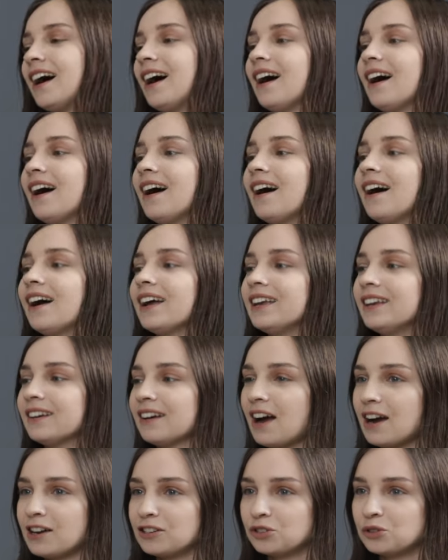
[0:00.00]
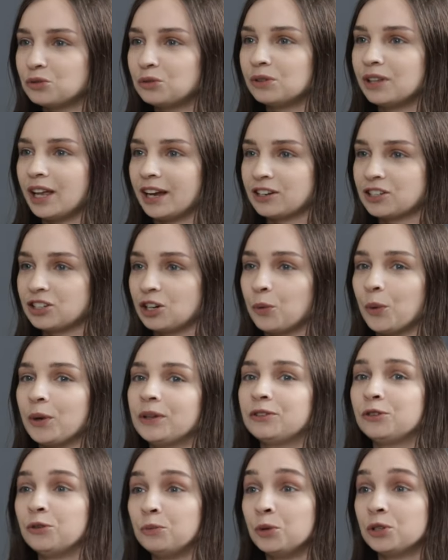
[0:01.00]
Uh, in high school, I actually
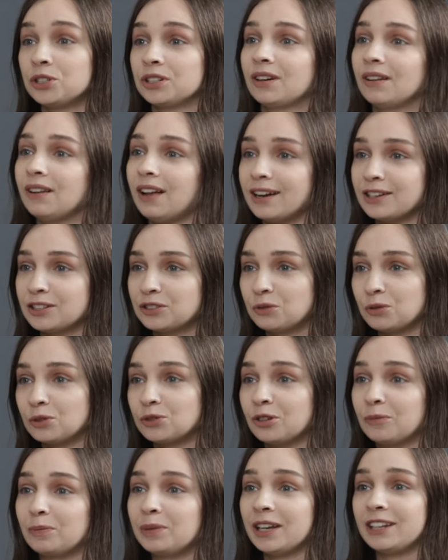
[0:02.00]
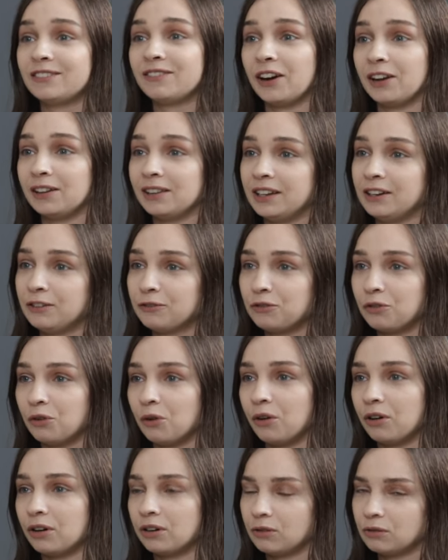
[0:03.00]
went to the musical high school. So I played violin
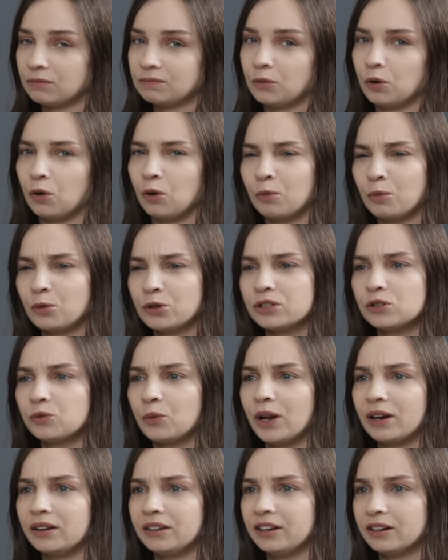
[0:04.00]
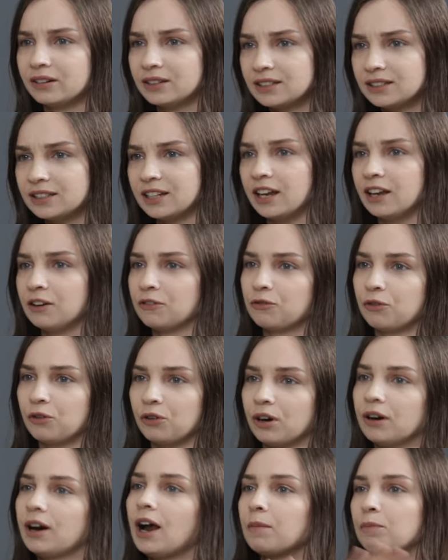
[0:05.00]
for almost 12 years. And
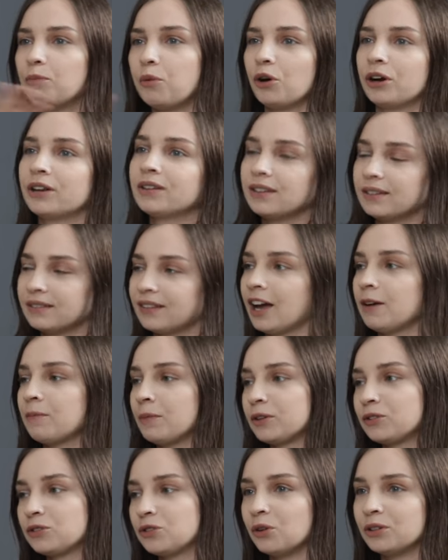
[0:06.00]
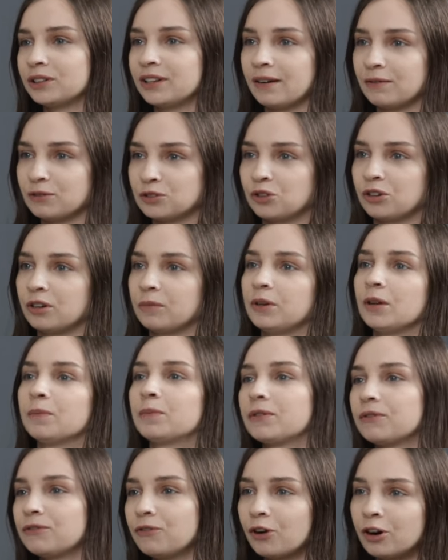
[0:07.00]
for a point in time, I thought that I was going to be a
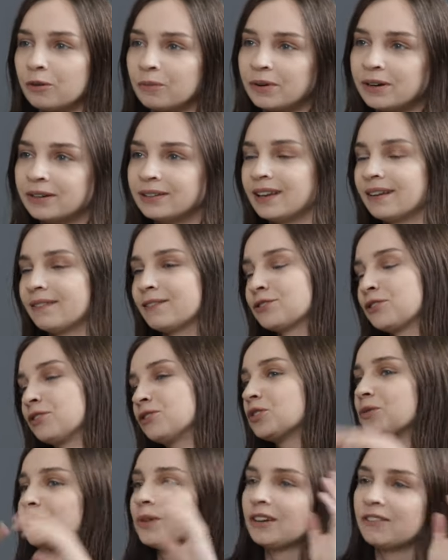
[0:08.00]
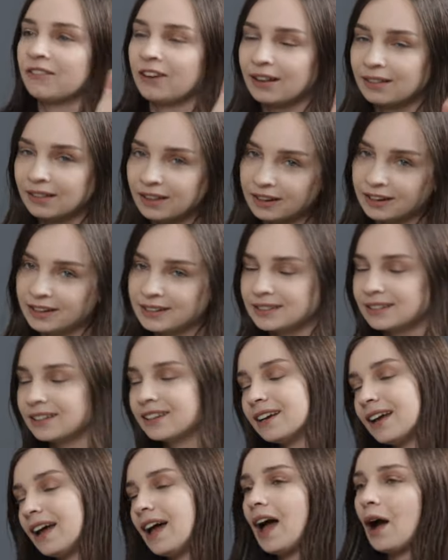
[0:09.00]
performer, that I was going to be a violinist.
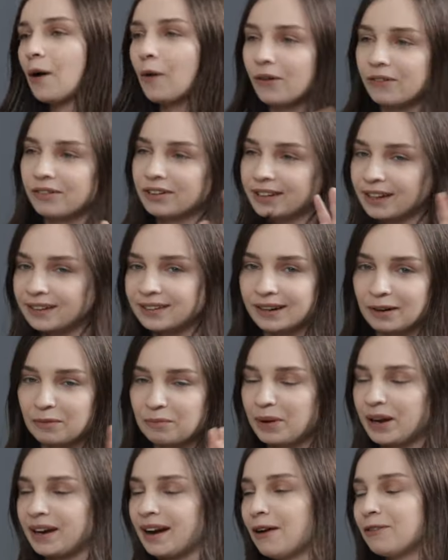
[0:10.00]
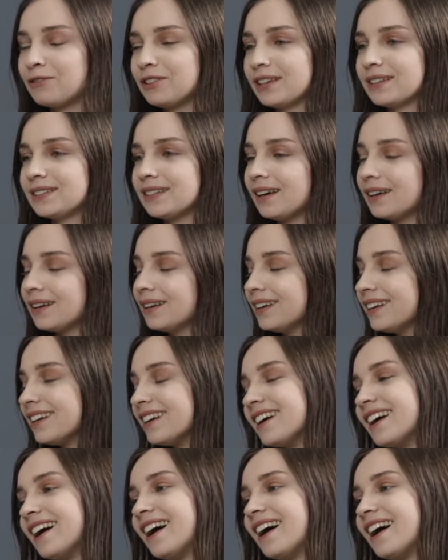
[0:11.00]
However, that didn't pan out exactly.